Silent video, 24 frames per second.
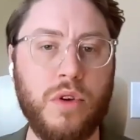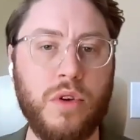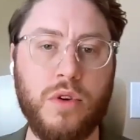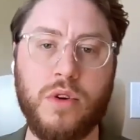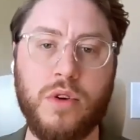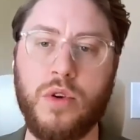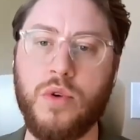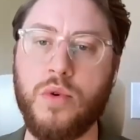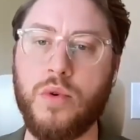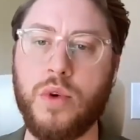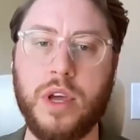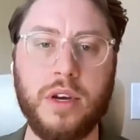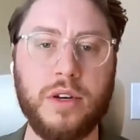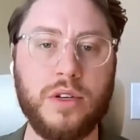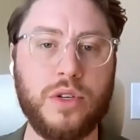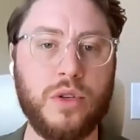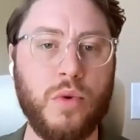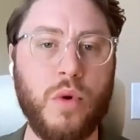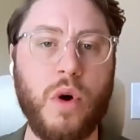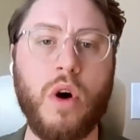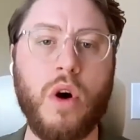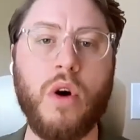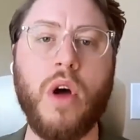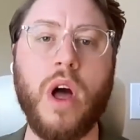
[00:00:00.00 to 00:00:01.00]
you can
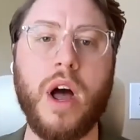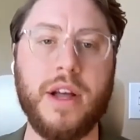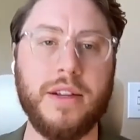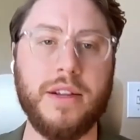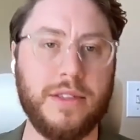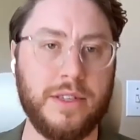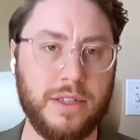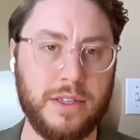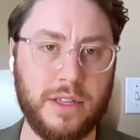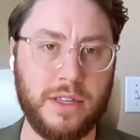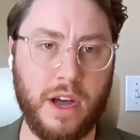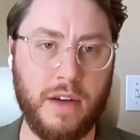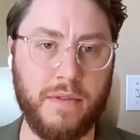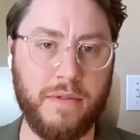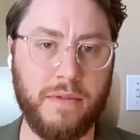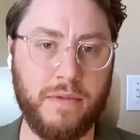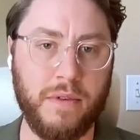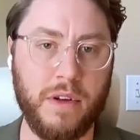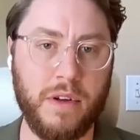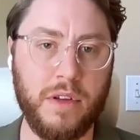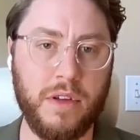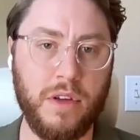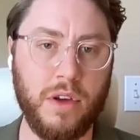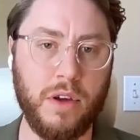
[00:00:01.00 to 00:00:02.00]
do all kinds of
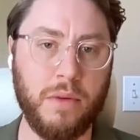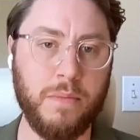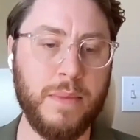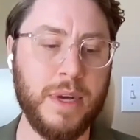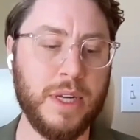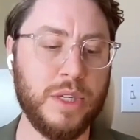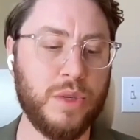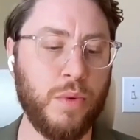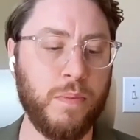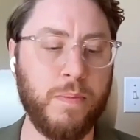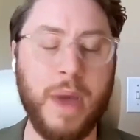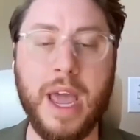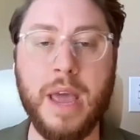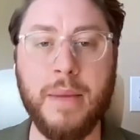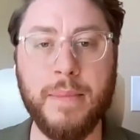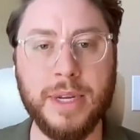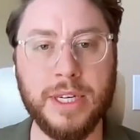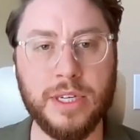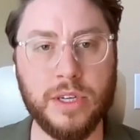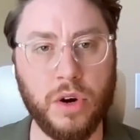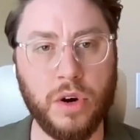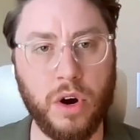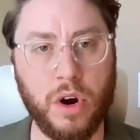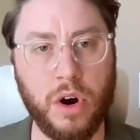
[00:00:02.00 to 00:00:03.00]
stuff. You can mess with
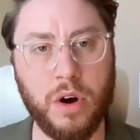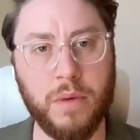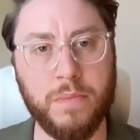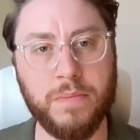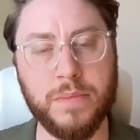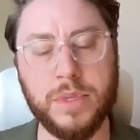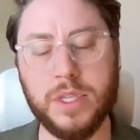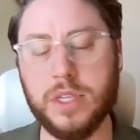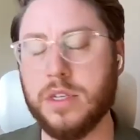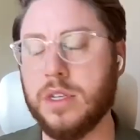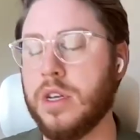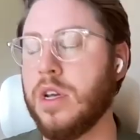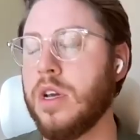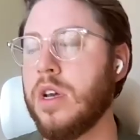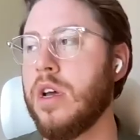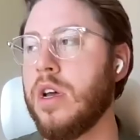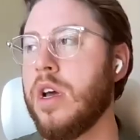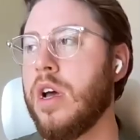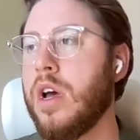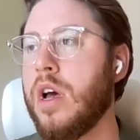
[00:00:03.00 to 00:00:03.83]
payment terms.